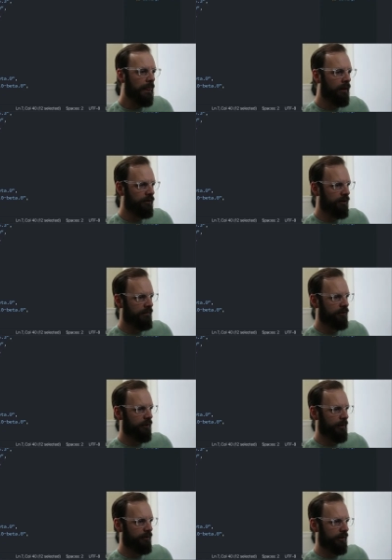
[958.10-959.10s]
Let's see if there's
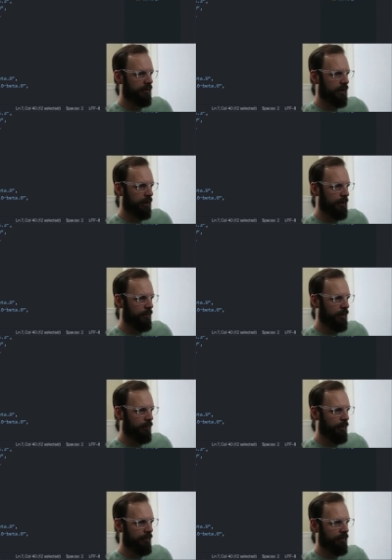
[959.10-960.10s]
something else I can talk about while
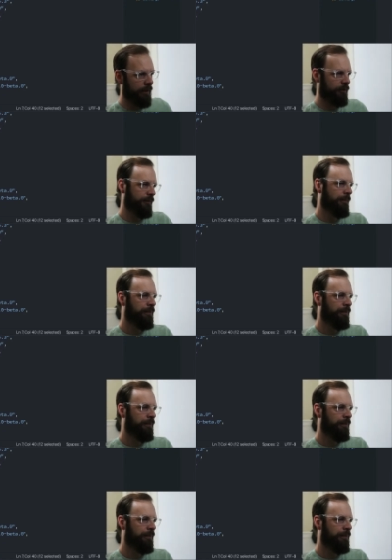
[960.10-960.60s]
we wait for this.